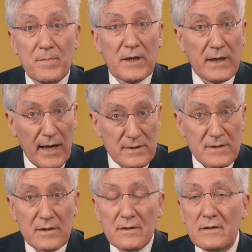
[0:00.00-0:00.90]
but
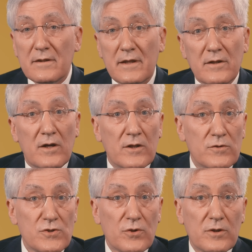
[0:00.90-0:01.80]
against it in
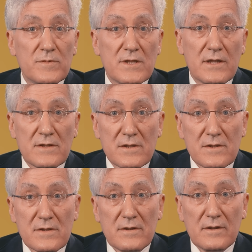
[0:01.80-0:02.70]
other
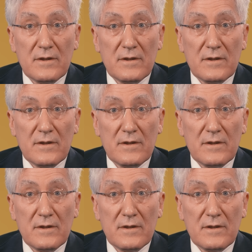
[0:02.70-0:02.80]
circumstances?